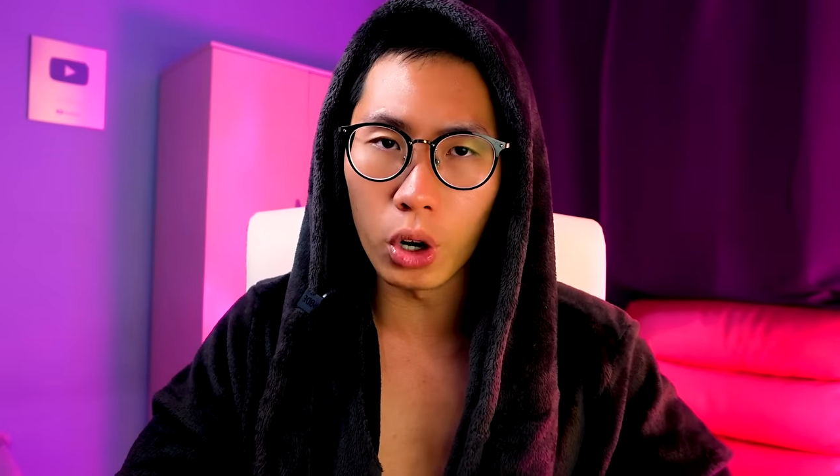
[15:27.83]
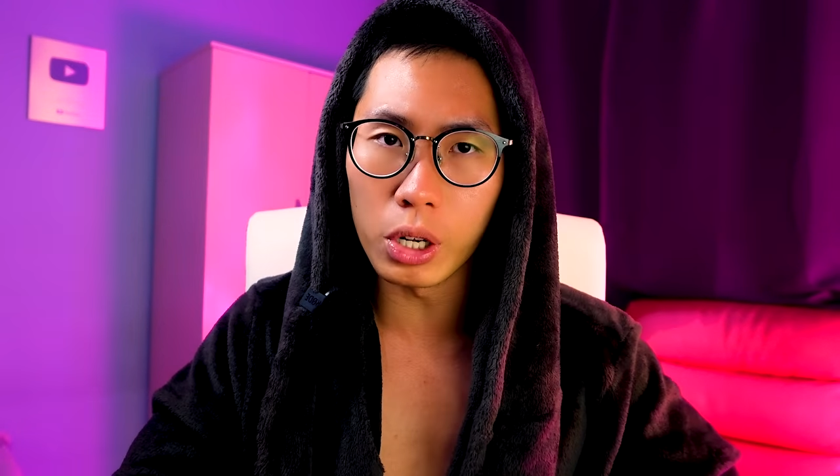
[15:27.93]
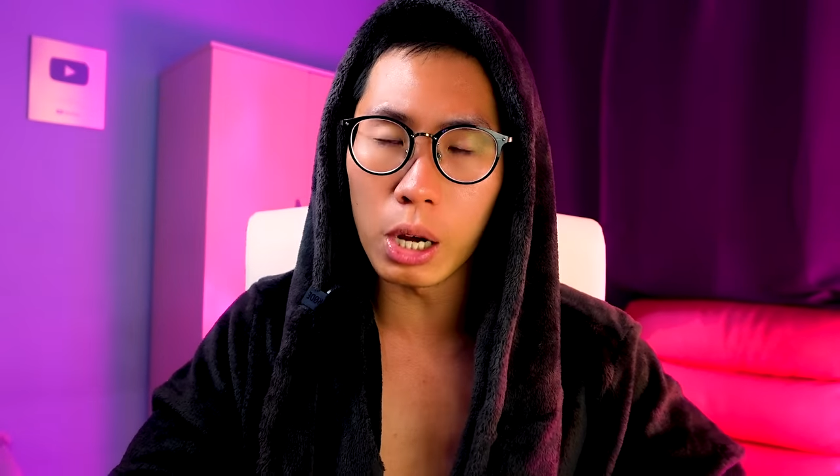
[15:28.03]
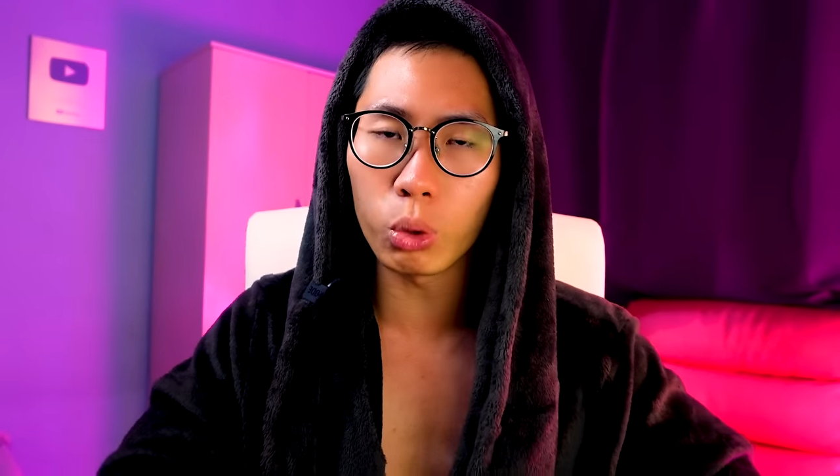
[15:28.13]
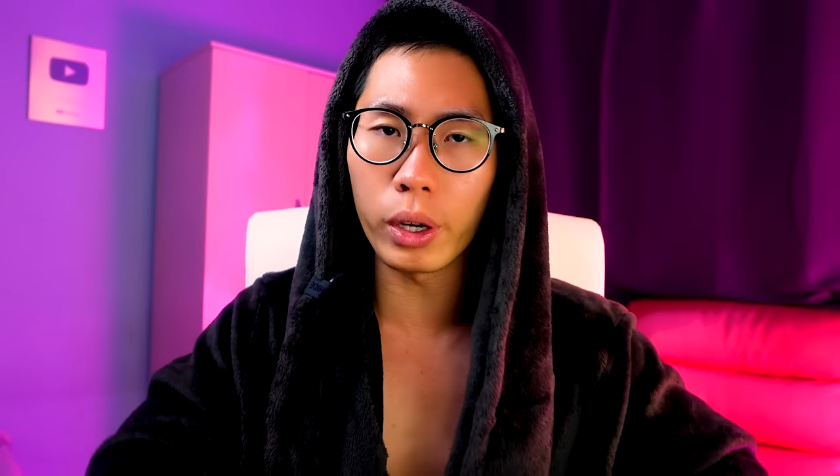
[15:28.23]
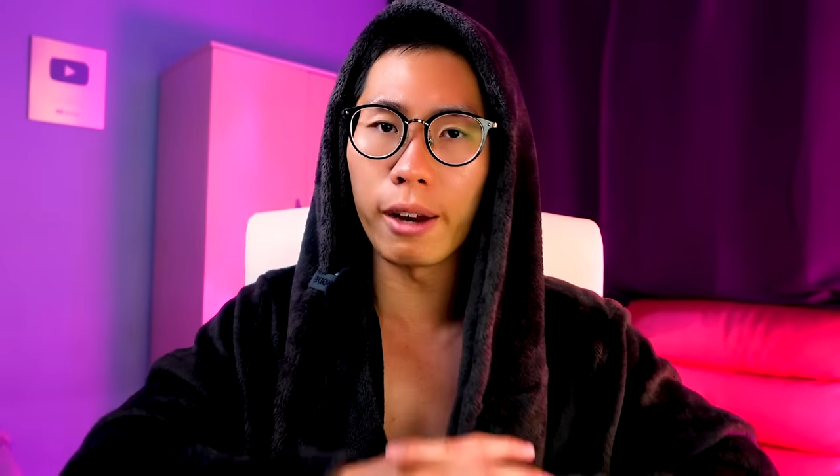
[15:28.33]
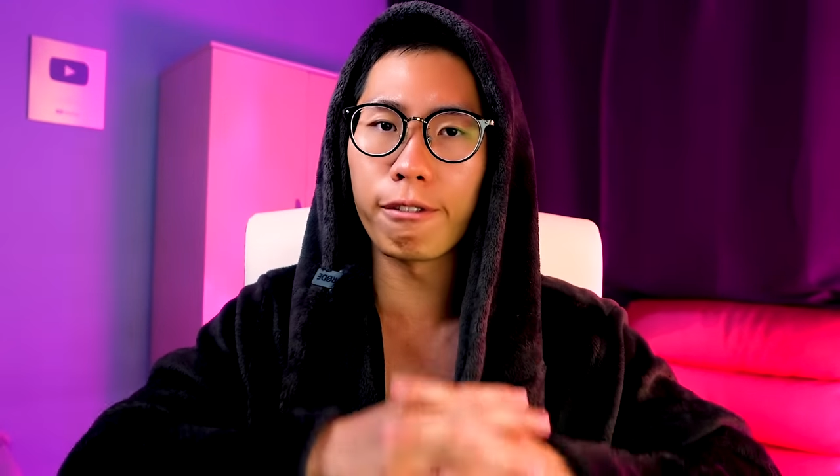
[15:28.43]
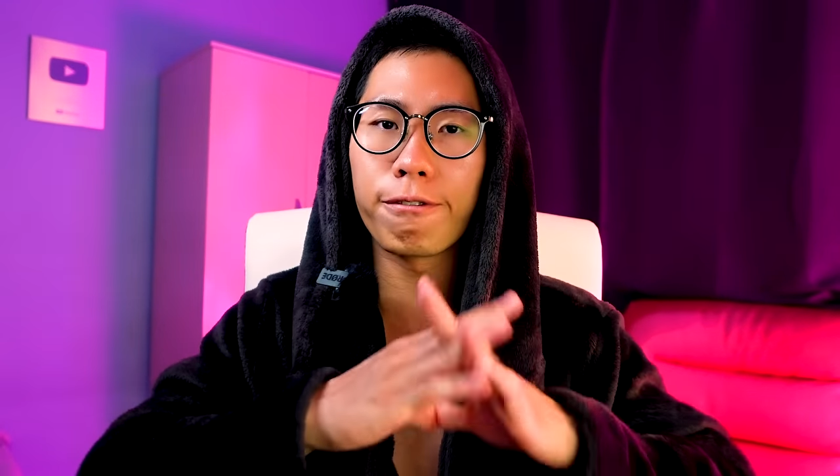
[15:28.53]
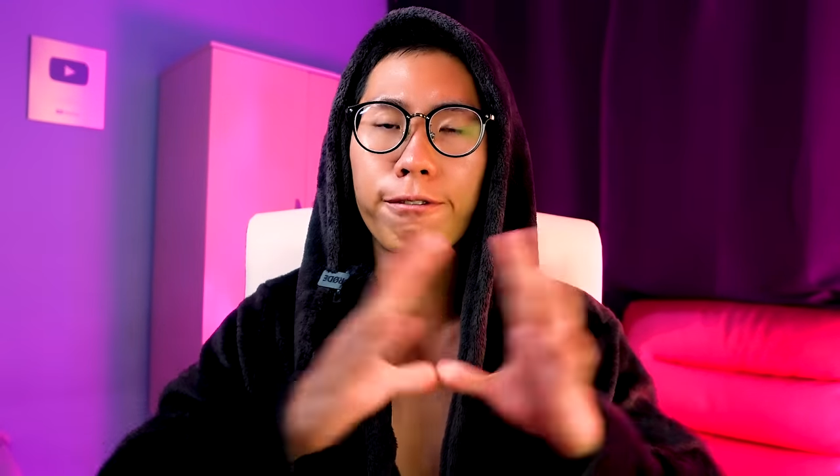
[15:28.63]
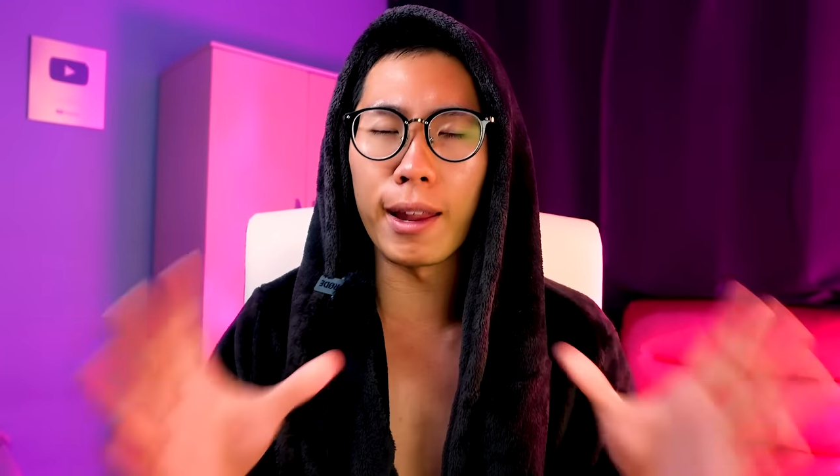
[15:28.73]
on how to
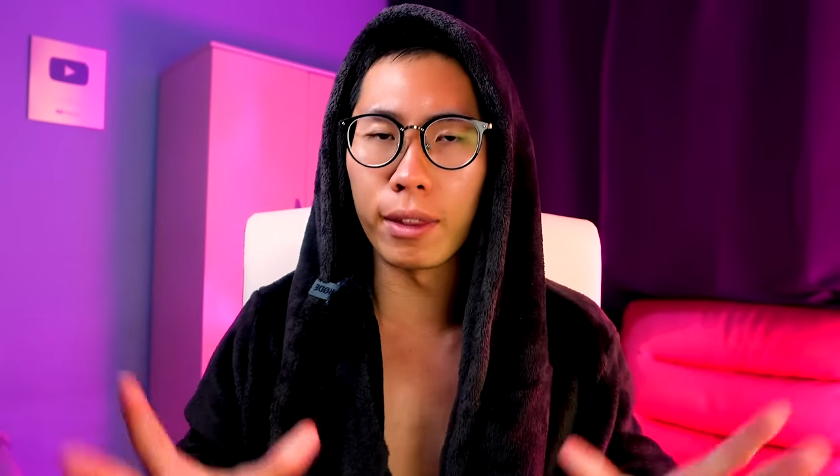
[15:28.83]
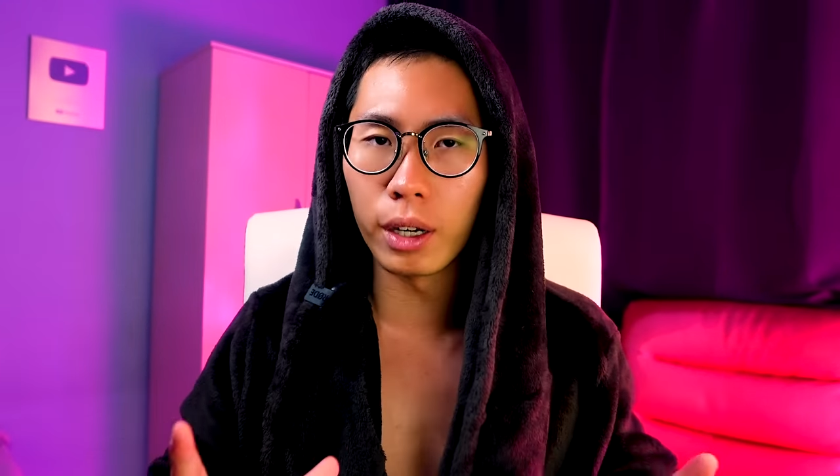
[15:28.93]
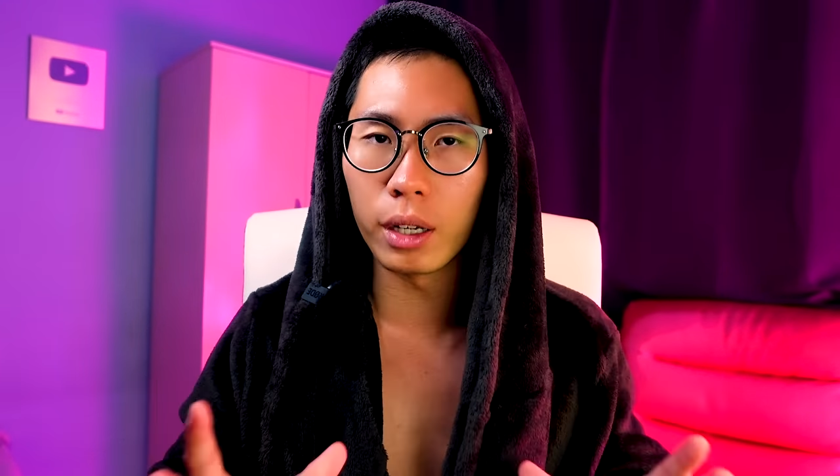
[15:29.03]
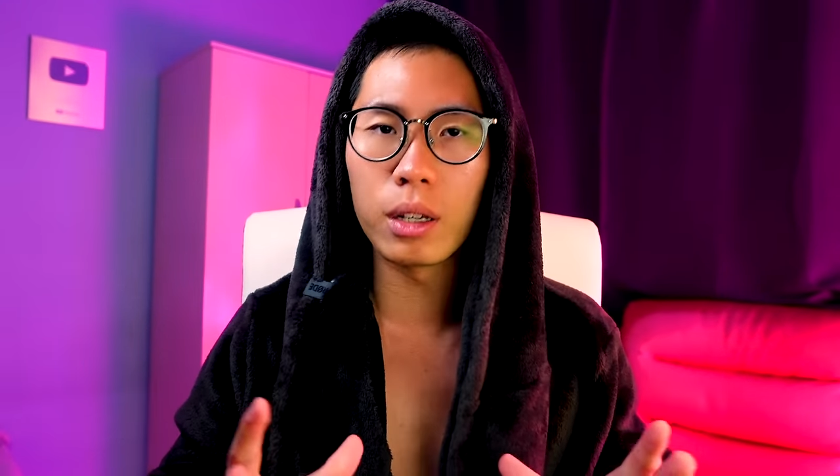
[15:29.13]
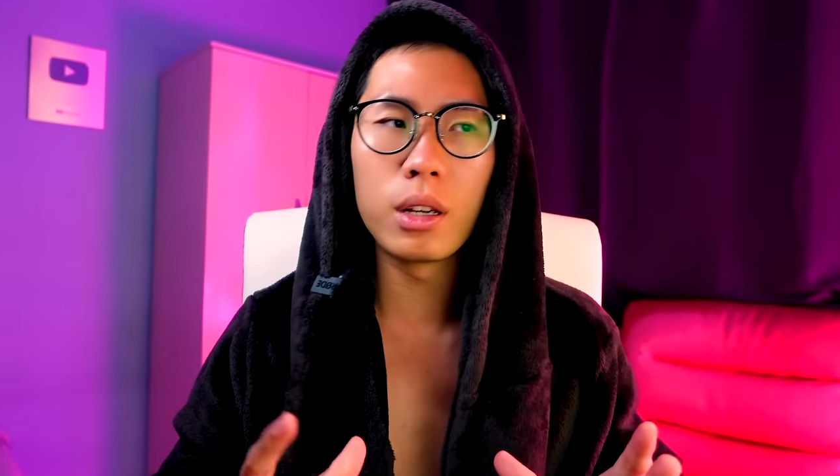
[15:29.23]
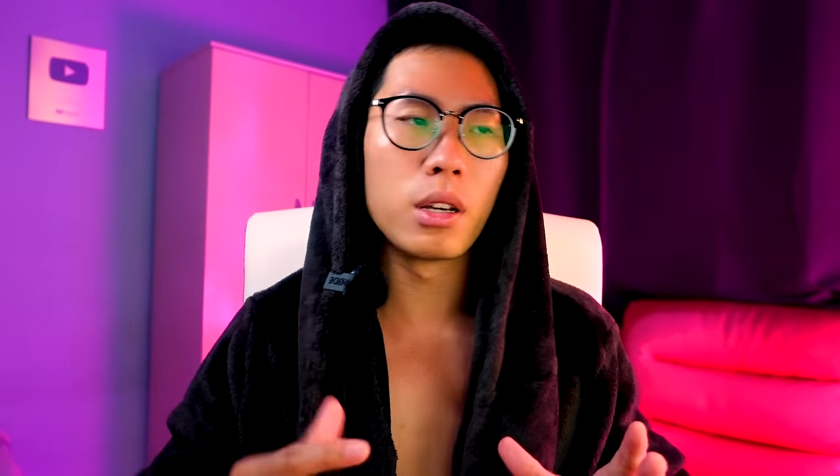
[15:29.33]
get funded,